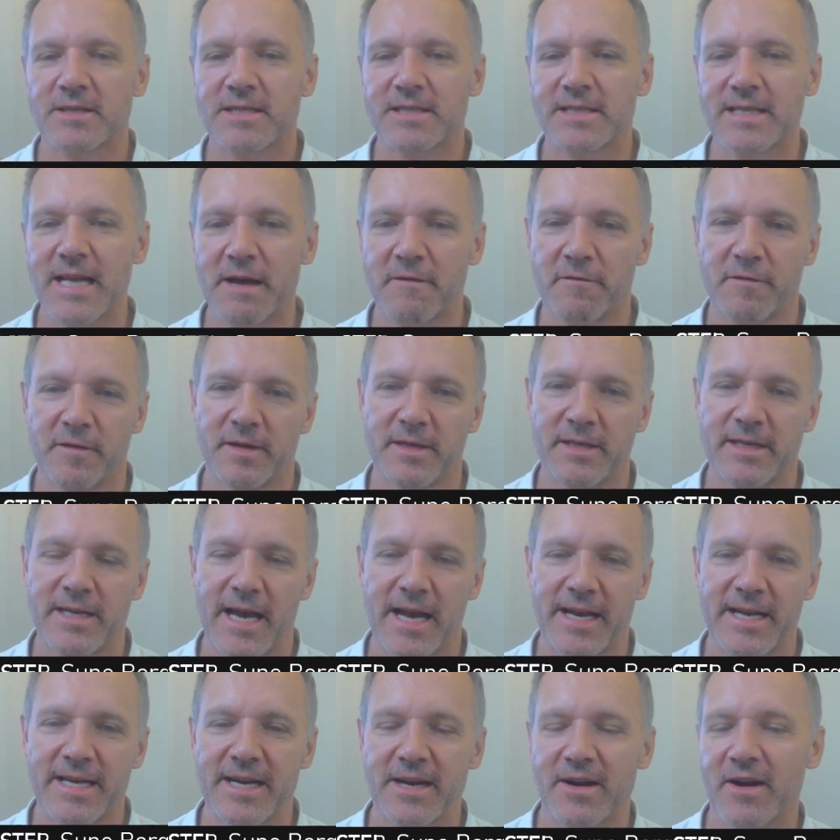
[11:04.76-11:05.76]
definitely,
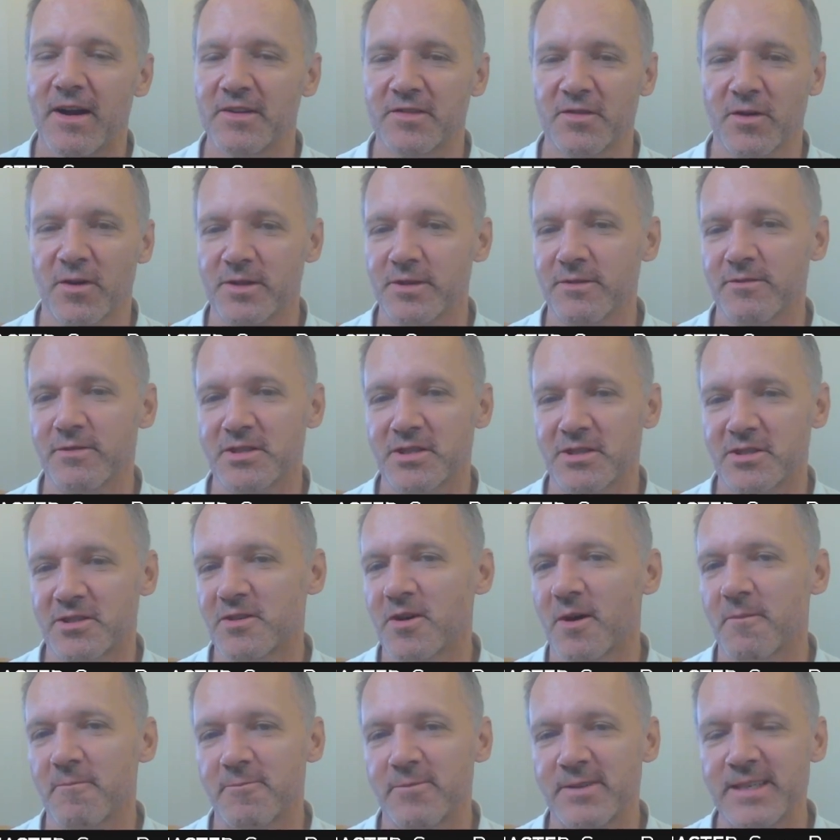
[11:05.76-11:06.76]
and here I thought he was
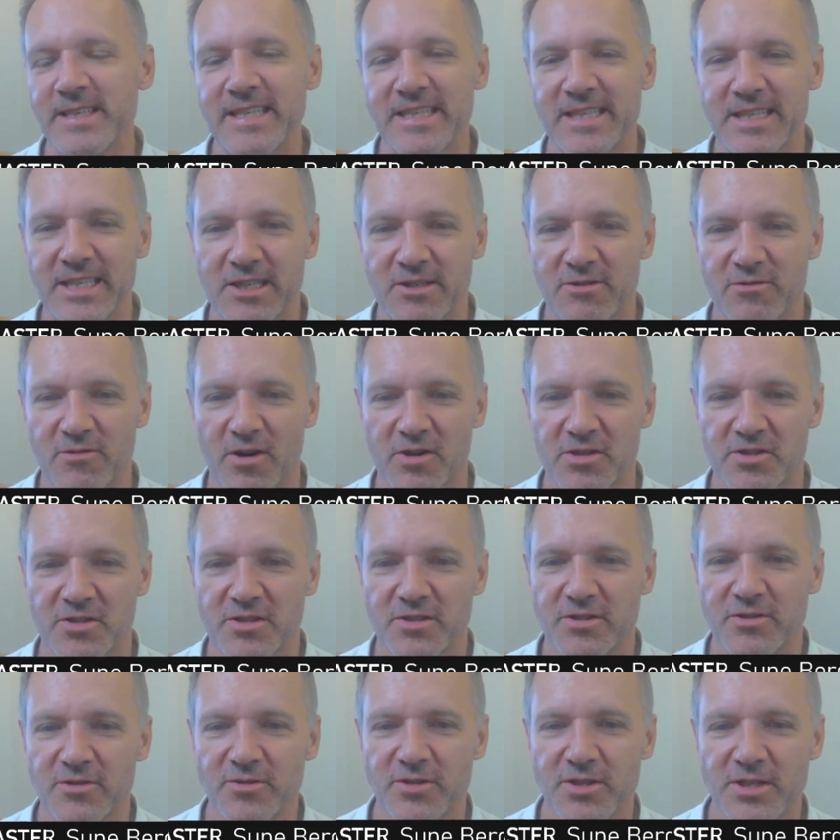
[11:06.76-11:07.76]
completely
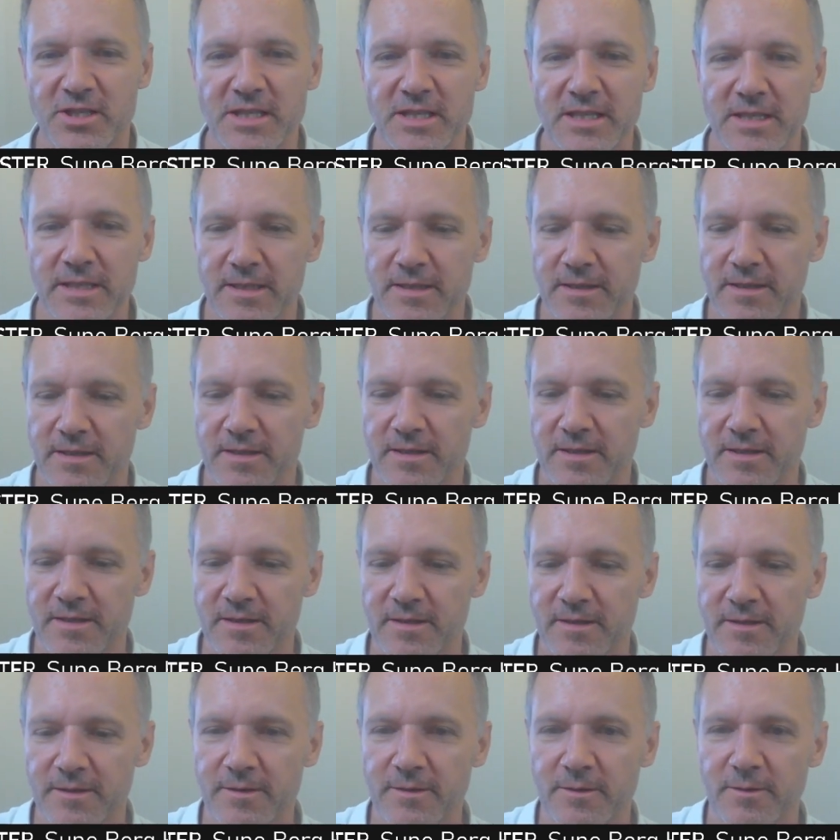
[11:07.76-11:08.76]
crushed. You see,
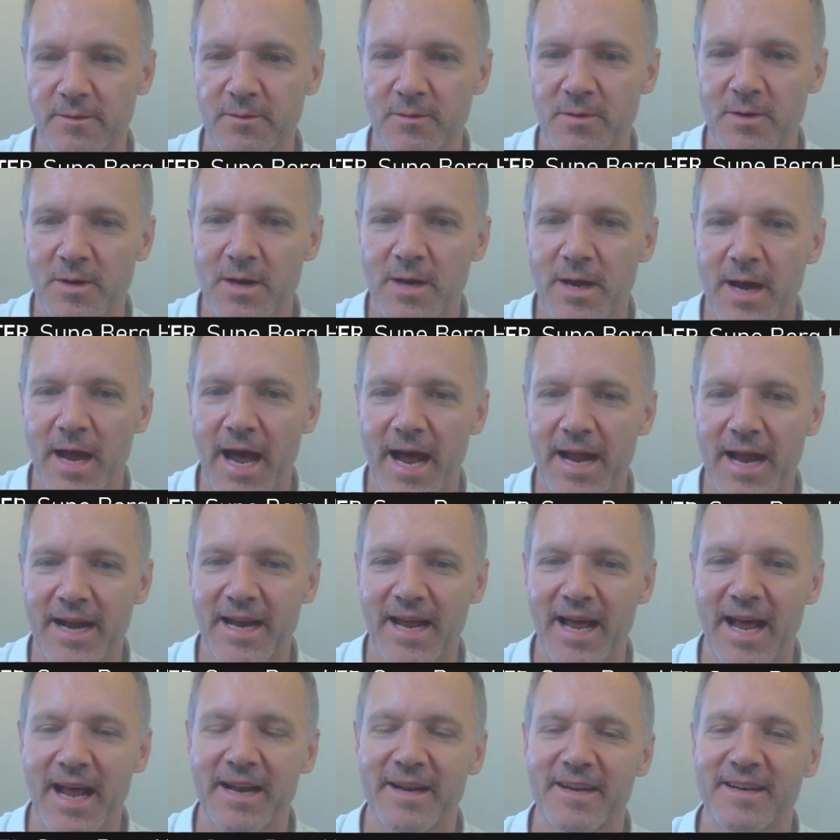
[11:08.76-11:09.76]

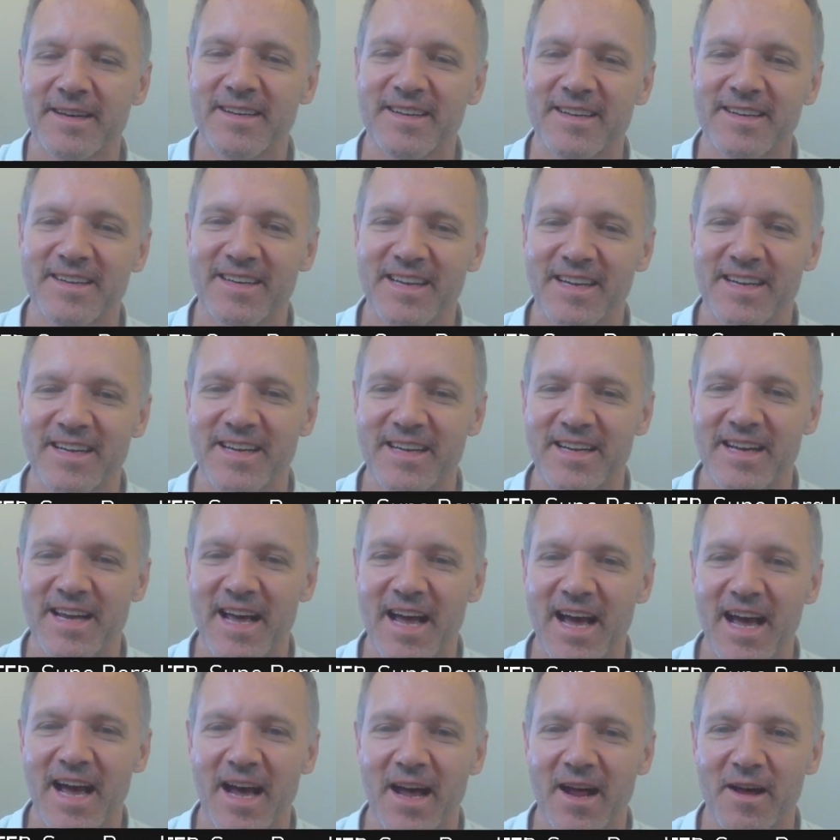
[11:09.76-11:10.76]
and
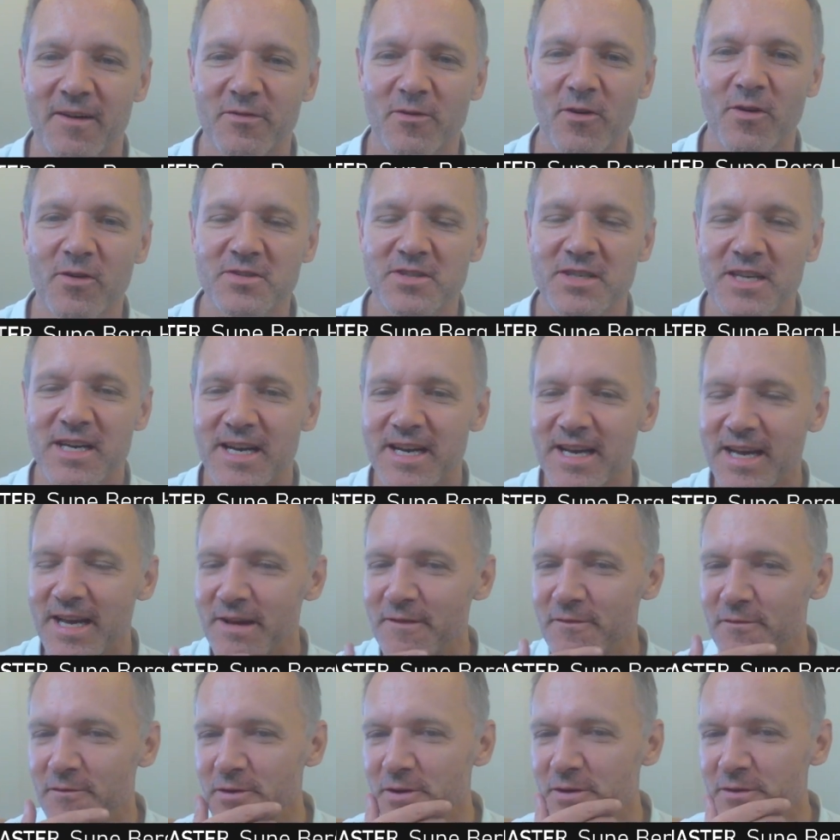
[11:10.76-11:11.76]
of course,
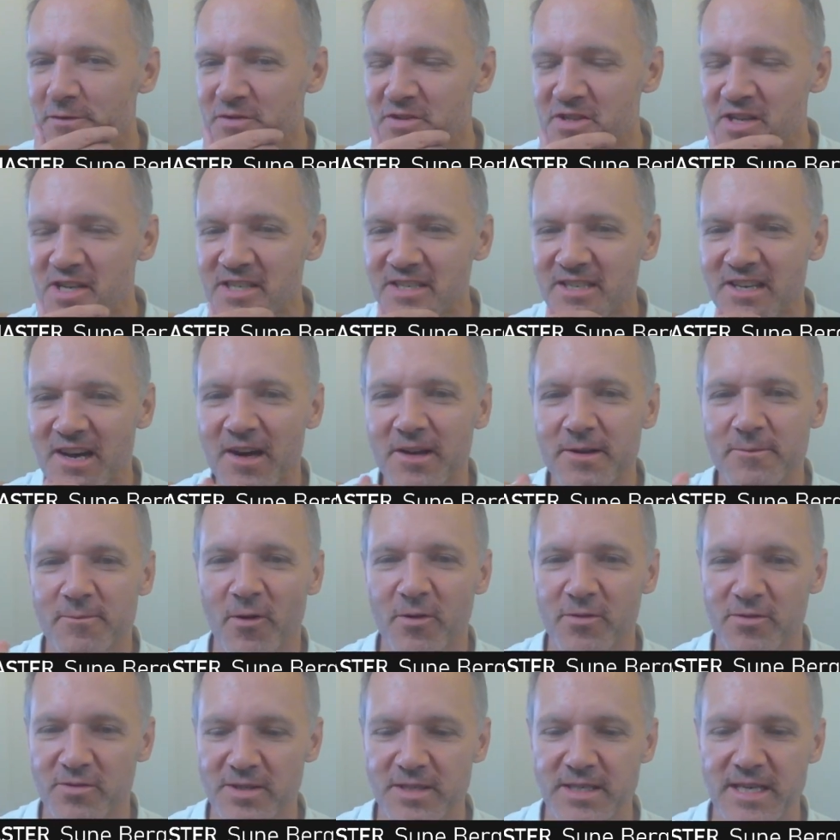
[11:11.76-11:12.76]
if you just count
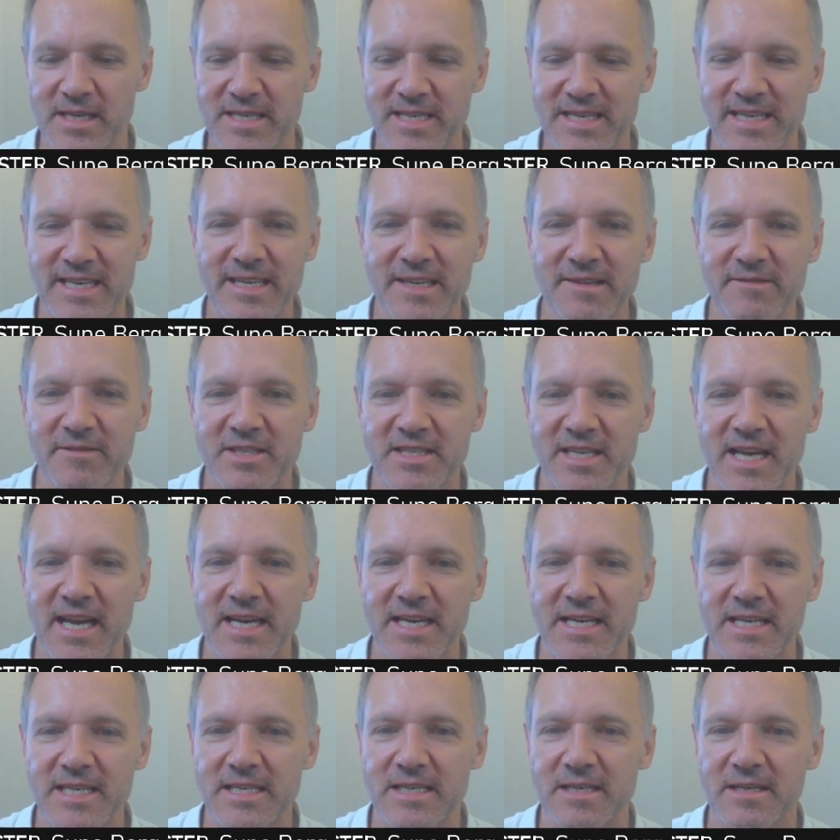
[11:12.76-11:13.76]
upon, you can say you can even
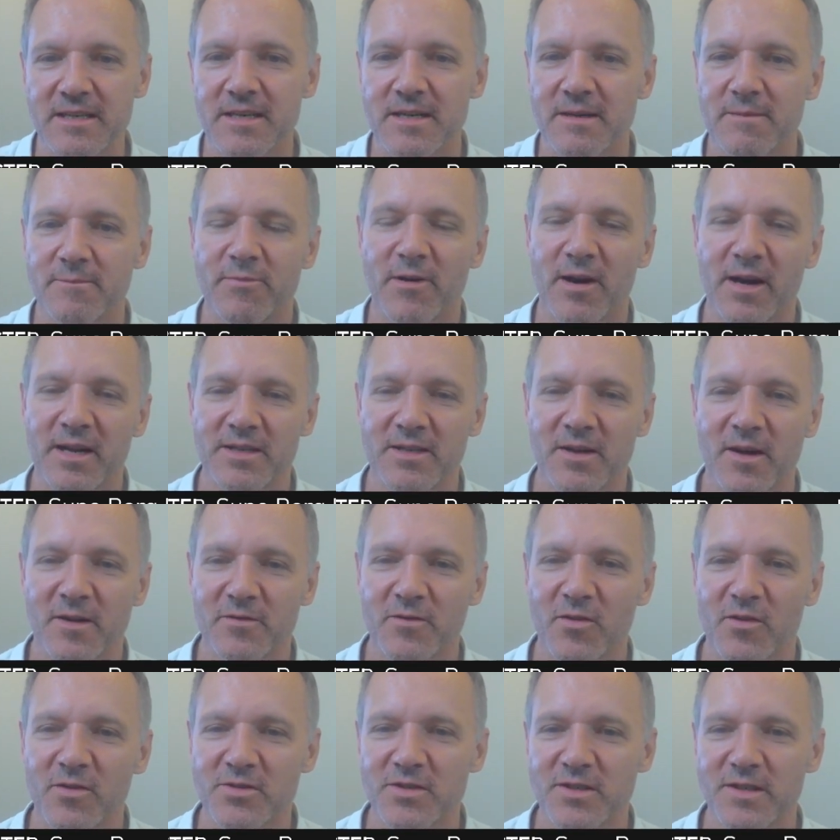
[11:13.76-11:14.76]
take here. But of
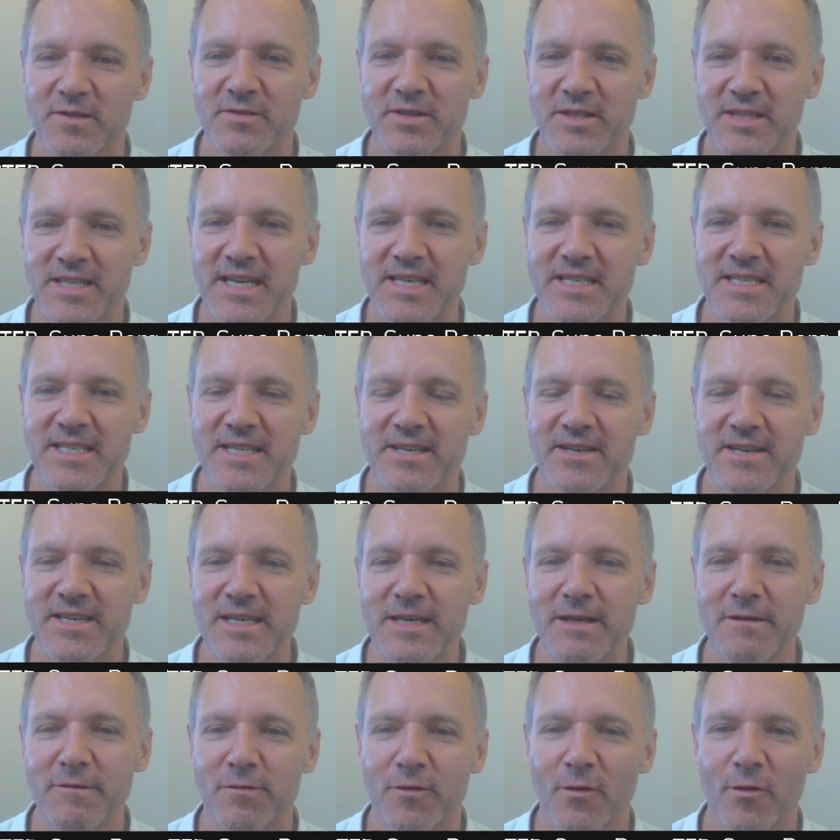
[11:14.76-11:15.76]
course, if he takes here,
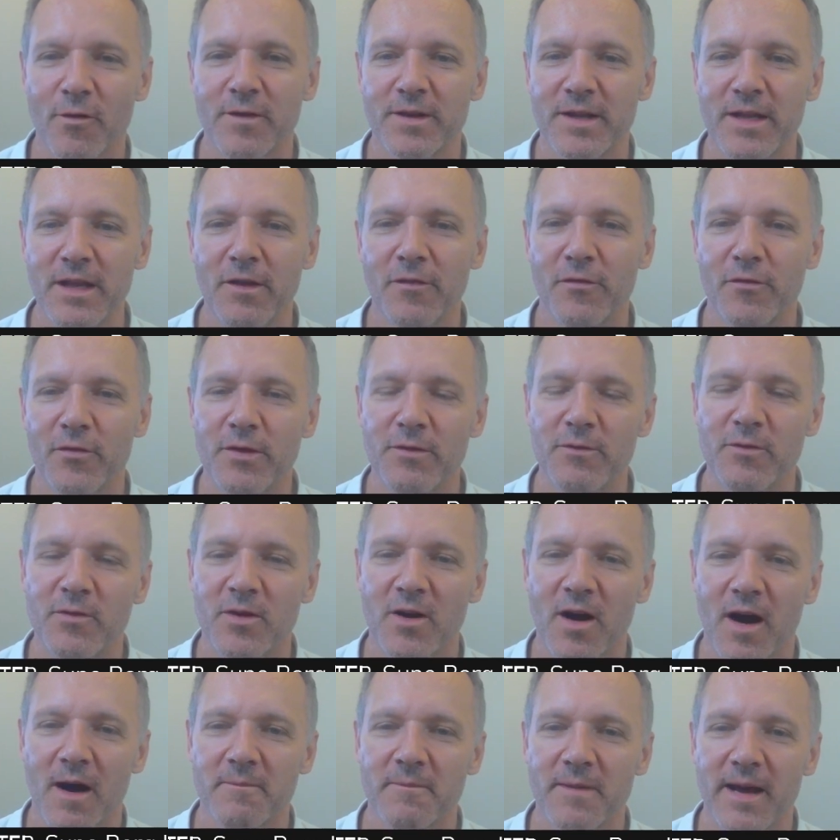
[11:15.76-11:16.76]
e4 and e3 will
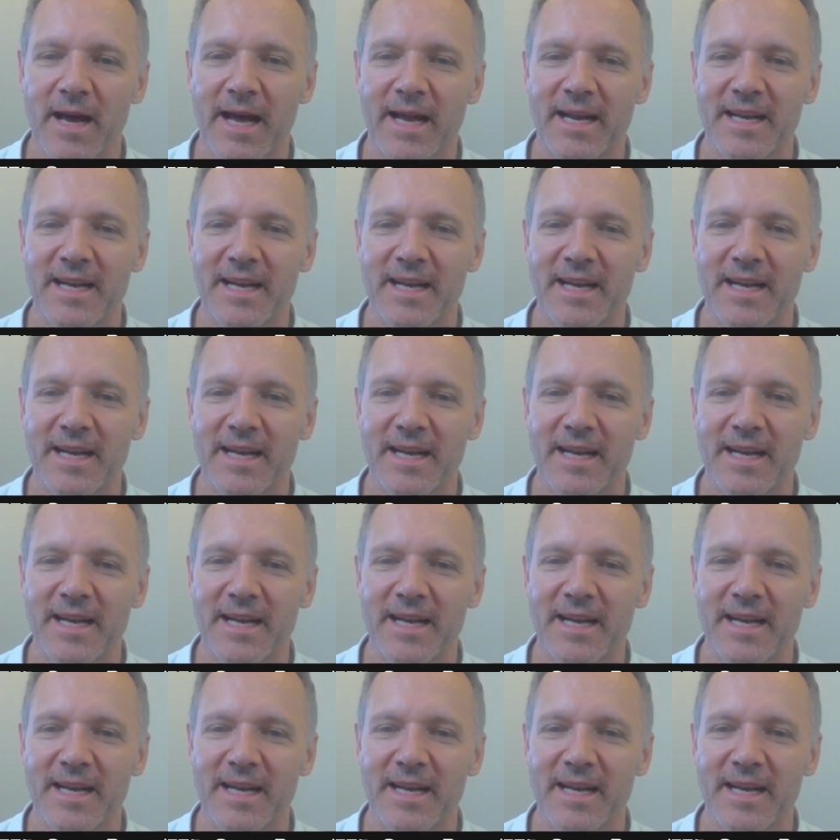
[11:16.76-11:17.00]
come,